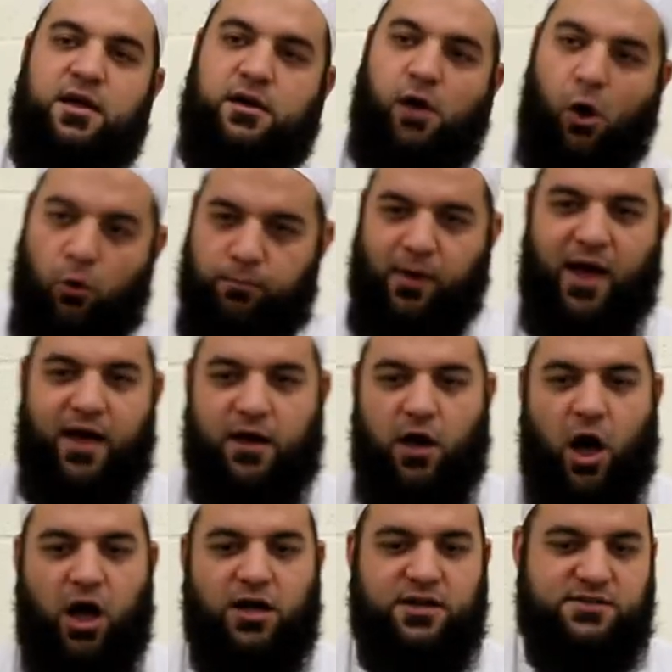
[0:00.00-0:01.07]
go back,
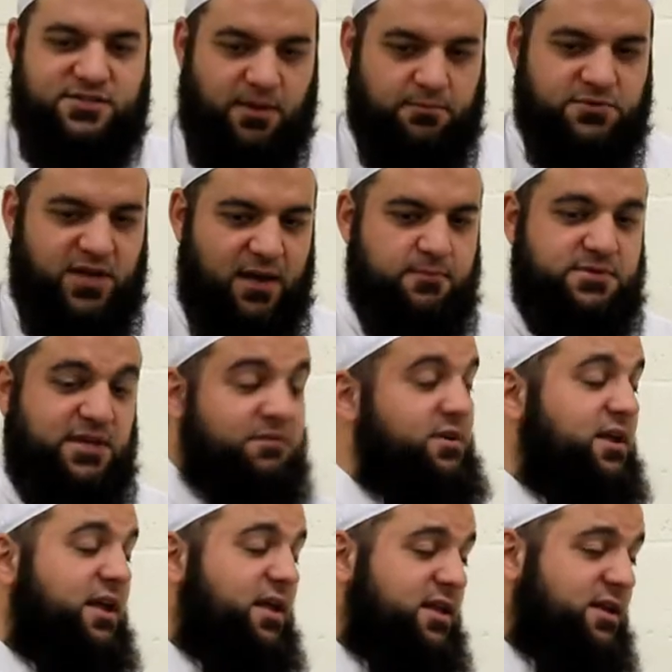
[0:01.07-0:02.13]
uh, and sometimes
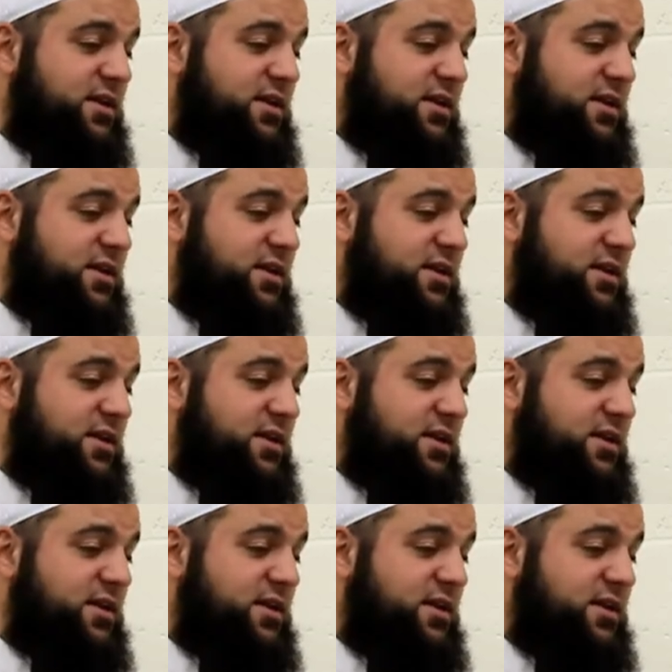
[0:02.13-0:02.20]
even at uh,